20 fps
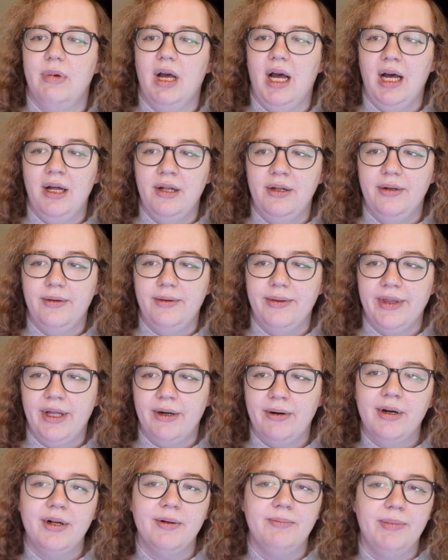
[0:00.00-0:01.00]
And
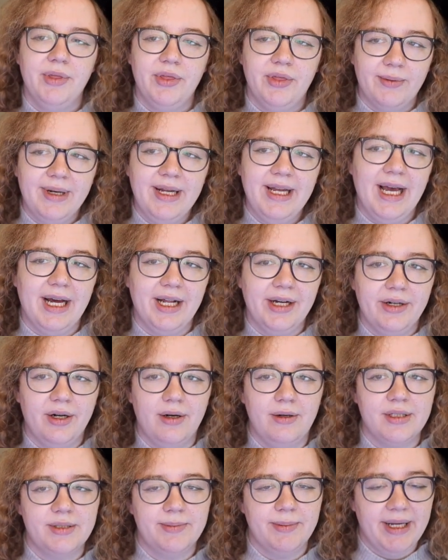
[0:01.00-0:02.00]
there are 3 end
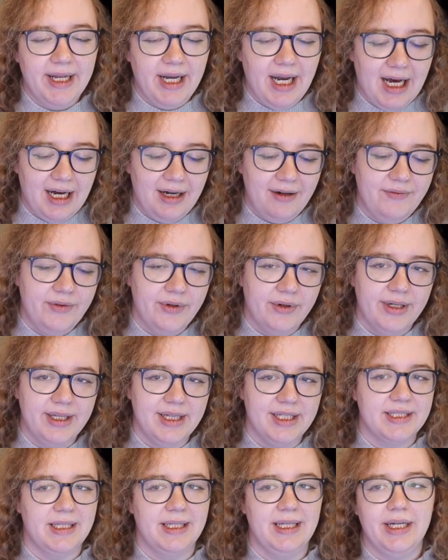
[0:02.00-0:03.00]
goals we can have during
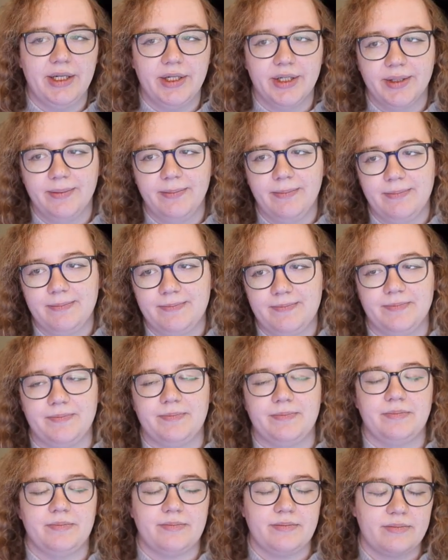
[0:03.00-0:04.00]
this election.
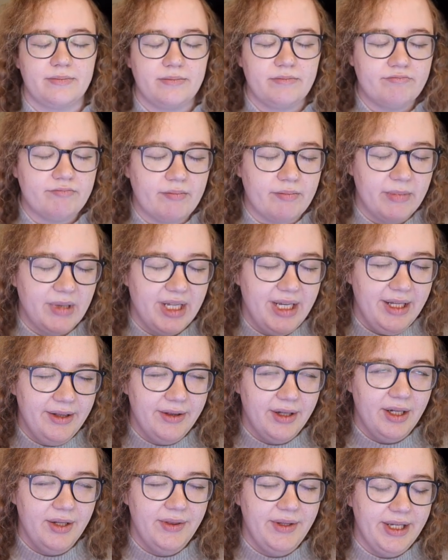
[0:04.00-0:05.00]

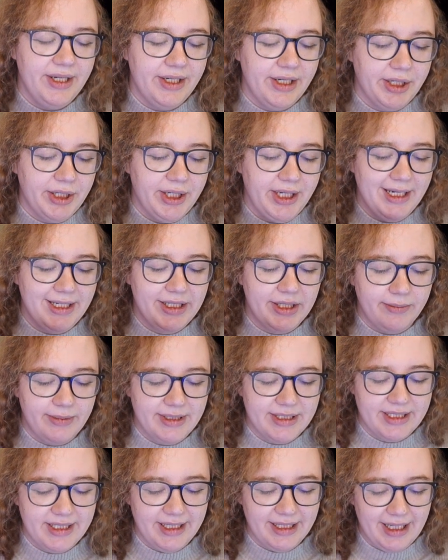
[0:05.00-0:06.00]
Either the initiator
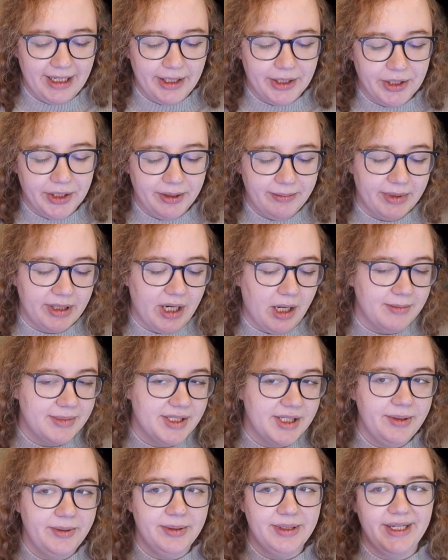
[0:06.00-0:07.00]
wins the election and becomes
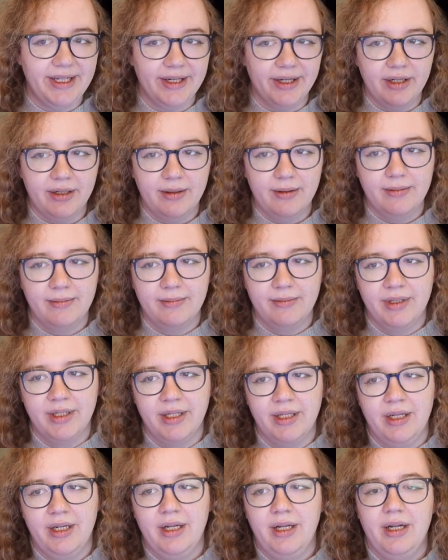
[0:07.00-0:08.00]
the new leader,
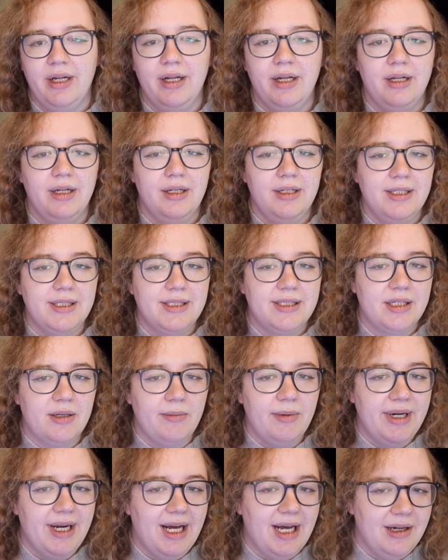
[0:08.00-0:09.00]

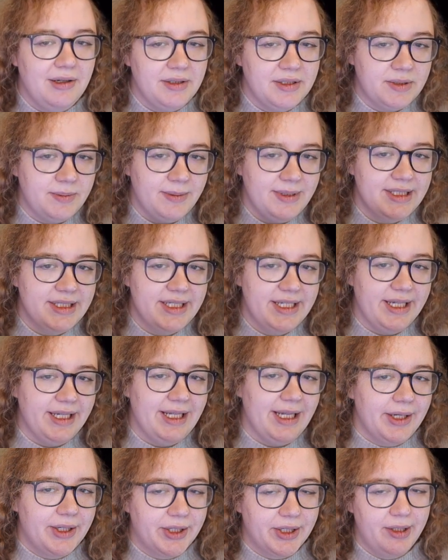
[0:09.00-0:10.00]
someone else wins the
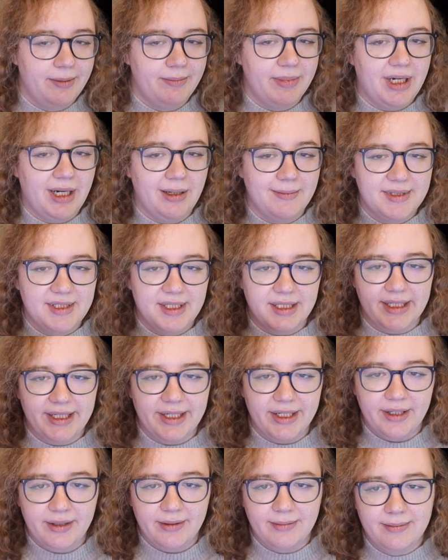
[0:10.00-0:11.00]
election and becomes the
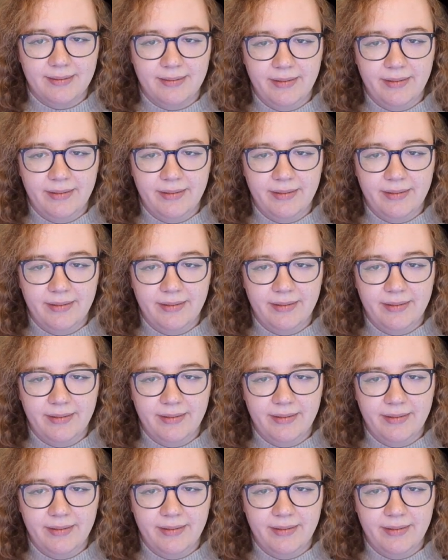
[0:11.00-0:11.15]
leader,